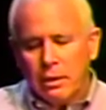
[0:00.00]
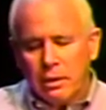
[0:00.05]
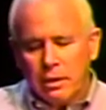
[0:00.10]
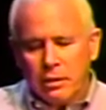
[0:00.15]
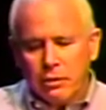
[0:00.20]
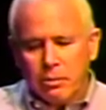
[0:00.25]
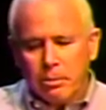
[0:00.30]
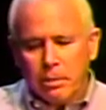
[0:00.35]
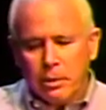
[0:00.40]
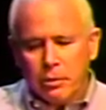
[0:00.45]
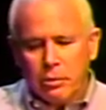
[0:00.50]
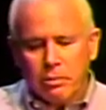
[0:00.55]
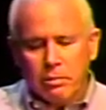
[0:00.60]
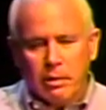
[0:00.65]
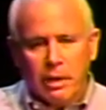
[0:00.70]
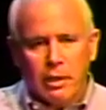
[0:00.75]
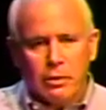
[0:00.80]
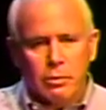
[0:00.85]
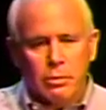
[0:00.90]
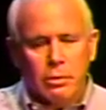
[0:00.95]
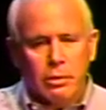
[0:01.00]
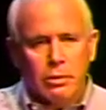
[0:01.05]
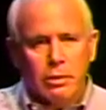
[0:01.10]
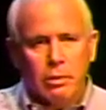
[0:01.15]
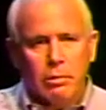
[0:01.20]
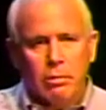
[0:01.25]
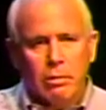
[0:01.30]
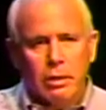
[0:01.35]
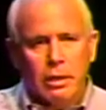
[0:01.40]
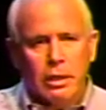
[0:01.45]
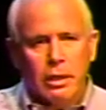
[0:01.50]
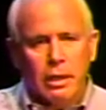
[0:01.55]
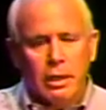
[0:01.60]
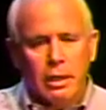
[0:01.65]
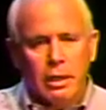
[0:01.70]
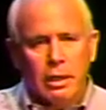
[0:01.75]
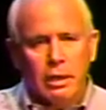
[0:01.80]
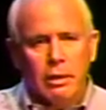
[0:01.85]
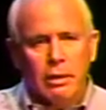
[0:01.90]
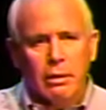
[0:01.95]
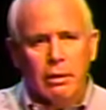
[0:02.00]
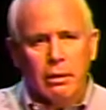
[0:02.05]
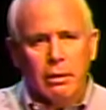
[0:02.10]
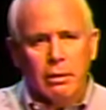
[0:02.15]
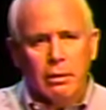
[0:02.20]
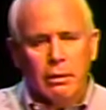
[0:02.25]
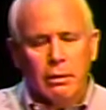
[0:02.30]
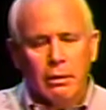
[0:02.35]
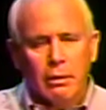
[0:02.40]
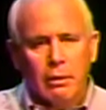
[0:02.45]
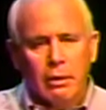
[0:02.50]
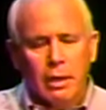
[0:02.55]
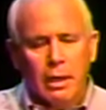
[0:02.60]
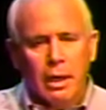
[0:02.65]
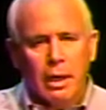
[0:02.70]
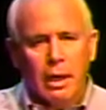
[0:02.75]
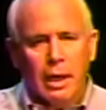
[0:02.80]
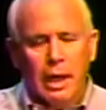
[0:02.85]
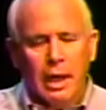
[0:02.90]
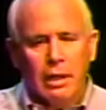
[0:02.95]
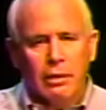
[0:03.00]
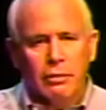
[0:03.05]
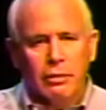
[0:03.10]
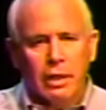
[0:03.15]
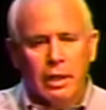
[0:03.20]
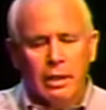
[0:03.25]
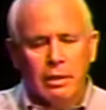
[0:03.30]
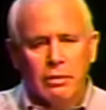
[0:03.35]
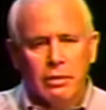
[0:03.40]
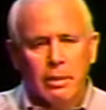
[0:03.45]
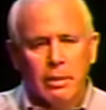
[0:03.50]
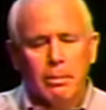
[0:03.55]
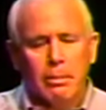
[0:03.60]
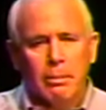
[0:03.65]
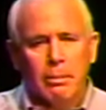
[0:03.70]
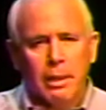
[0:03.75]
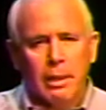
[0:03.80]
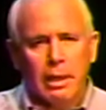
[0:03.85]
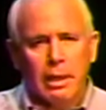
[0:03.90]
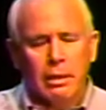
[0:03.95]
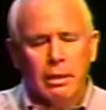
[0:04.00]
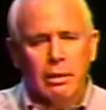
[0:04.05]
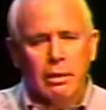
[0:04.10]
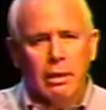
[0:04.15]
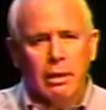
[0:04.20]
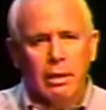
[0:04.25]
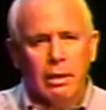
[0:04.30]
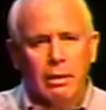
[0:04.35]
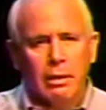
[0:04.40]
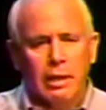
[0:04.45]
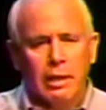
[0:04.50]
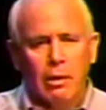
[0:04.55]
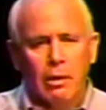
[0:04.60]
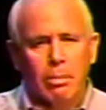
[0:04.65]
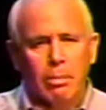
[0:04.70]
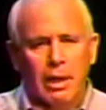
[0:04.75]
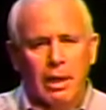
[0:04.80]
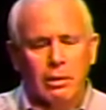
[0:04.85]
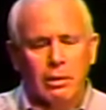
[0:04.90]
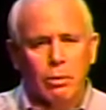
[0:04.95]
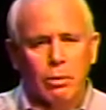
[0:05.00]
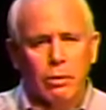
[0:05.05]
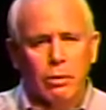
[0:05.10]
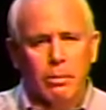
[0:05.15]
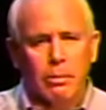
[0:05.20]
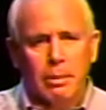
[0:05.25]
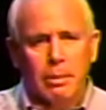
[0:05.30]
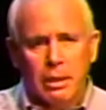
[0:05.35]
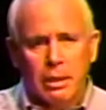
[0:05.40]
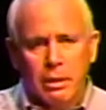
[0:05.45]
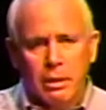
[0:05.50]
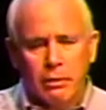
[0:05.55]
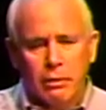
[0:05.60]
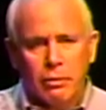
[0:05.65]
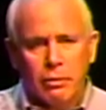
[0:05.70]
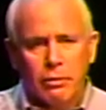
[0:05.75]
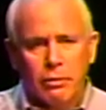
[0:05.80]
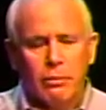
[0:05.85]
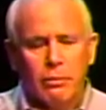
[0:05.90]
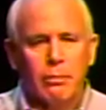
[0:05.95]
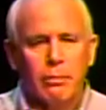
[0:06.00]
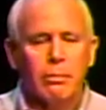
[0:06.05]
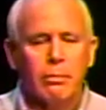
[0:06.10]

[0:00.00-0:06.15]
He has a postgraduate degree in as a diplomate in chiropractic orthopedics,